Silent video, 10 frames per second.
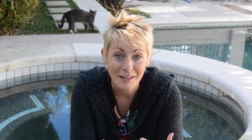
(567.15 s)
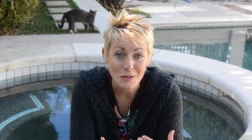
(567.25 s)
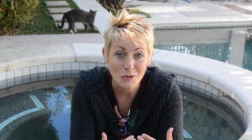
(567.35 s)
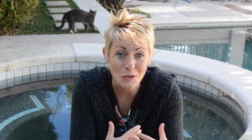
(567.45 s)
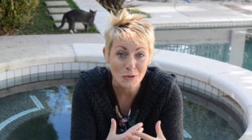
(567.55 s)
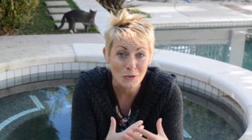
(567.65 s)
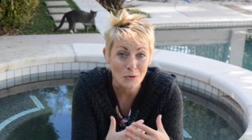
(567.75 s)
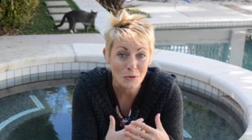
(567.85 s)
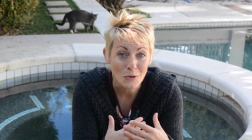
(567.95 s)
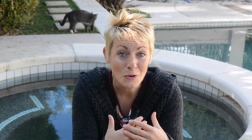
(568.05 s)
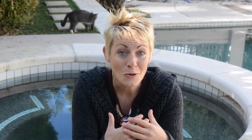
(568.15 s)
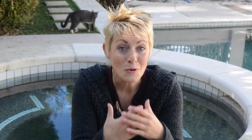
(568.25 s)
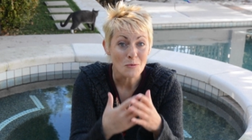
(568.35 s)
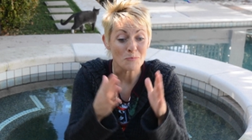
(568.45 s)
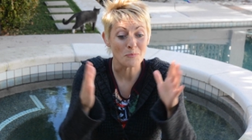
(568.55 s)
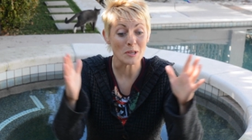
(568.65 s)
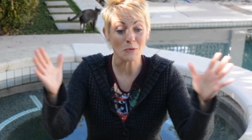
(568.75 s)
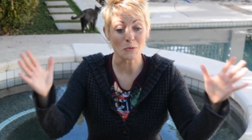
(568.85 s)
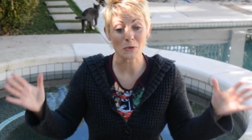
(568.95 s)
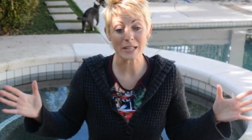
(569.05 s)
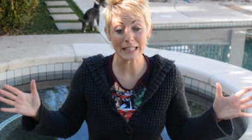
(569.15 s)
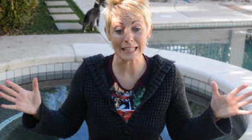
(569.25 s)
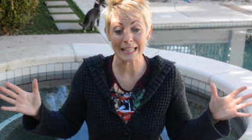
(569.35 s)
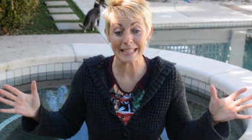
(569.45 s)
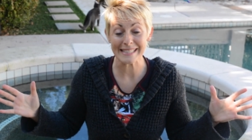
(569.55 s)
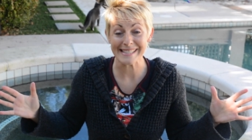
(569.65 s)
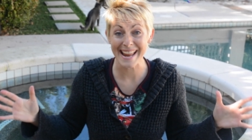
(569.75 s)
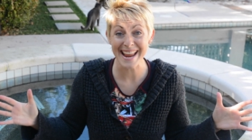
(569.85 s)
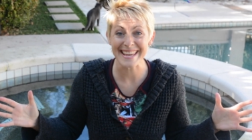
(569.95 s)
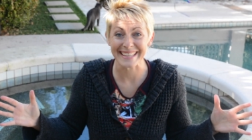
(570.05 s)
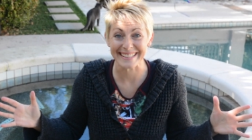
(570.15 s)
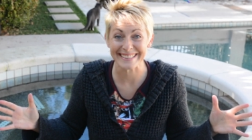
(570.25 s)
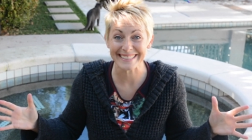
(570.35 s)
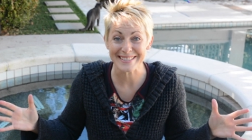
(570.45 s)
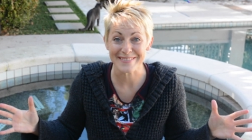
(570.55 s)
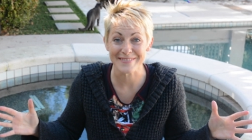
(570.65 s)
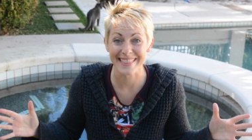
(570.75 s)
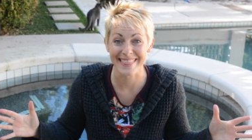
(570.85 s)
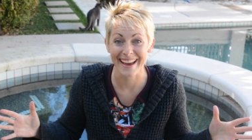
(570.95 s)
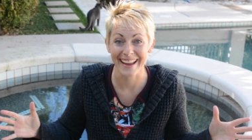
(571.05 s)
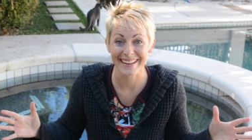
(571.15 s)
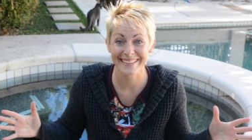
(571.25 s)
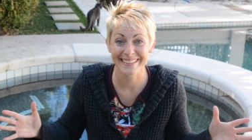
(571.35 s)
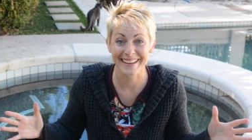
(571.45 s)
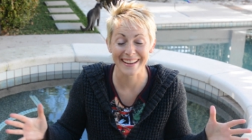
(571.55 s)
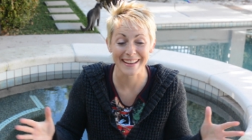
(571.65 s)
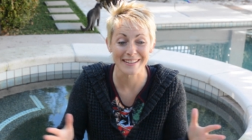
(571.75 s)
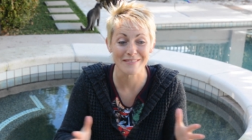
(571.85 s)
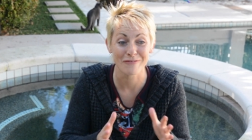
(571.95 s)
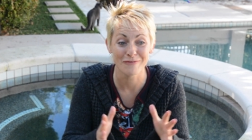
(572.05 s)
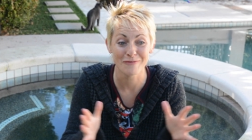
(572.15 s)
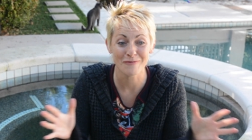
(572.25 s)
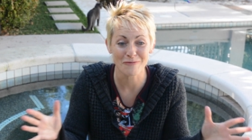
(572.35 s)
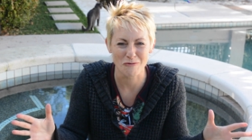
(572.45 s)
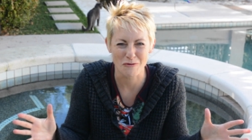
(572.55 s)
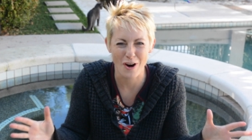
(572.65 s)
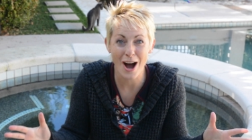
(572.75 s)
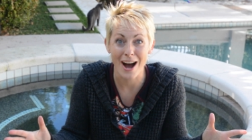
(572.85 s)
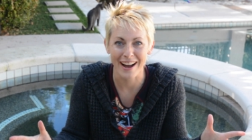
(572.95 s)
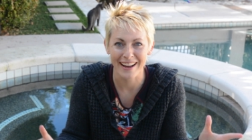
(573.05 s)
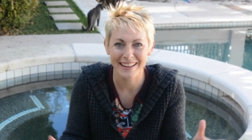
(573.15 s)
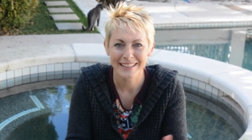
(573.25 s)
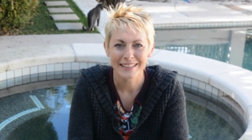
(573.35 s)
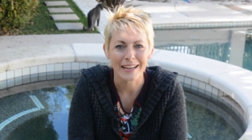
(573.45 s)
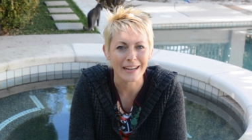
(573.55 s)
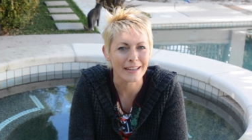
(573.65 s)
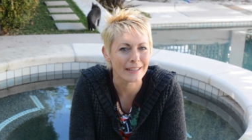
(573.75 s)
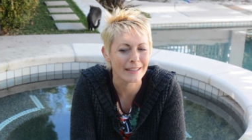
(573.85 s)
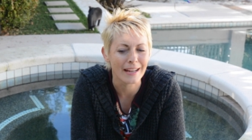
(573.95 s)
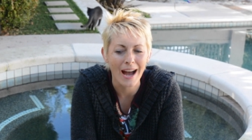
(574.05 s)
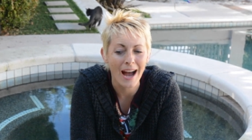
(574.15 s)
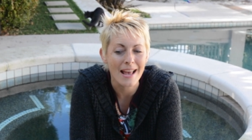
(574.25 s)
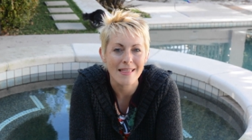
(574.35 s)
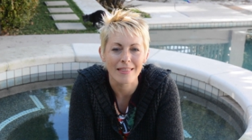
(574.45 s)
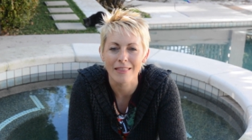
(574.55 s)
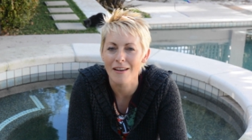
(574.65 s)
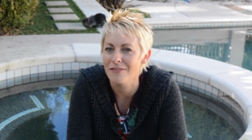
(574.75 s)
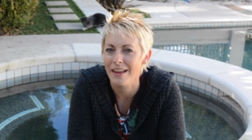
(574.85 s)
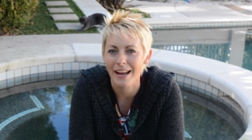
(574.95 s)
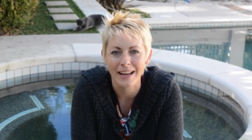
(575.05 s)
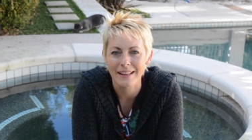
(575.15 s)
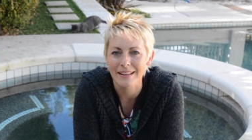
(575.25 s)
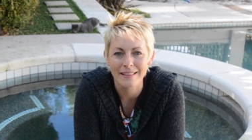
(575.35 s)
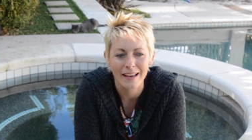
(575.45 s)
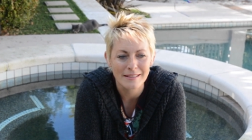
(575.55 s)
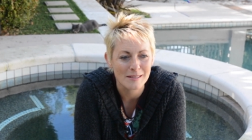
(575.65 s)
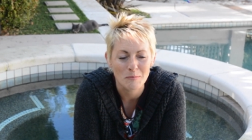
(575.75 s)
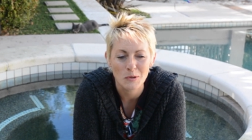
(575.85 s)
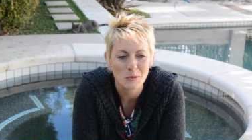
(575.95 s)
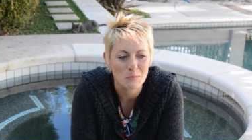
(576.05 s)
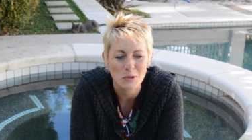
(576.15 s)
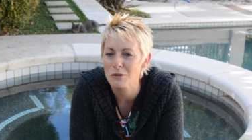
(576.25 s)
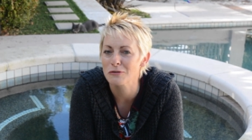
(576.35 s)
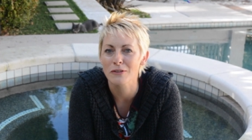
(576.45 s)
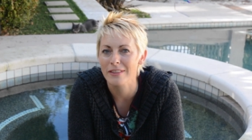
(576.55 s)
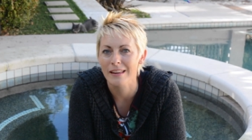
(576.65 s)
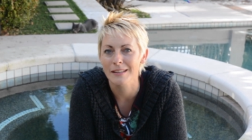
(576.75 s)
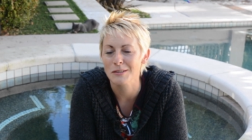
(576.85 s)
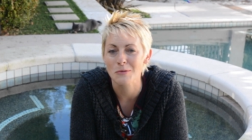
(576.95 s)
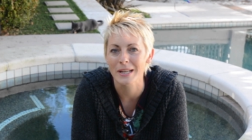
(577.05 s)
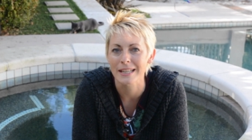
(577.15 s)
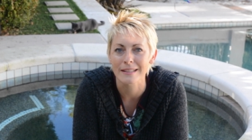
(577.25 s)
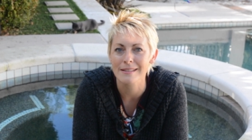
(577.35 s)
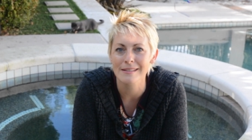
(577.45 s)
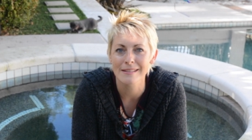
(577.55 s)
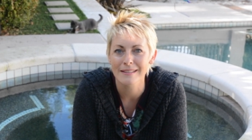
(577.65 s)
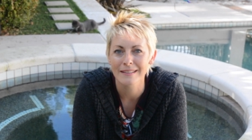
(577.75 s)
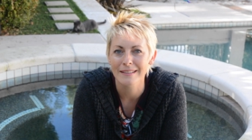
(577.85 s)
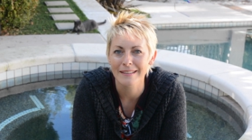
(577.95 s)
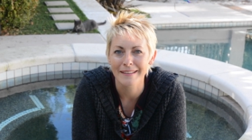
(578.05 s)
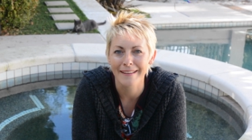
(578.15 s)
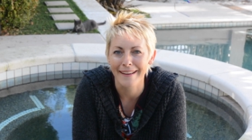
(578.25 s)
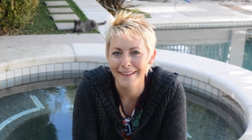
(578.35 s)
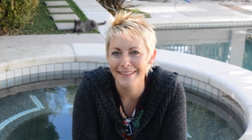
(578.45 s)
to be really naked with that and raw. I love that. I think that's the most beautiful thing to witness. Yeah.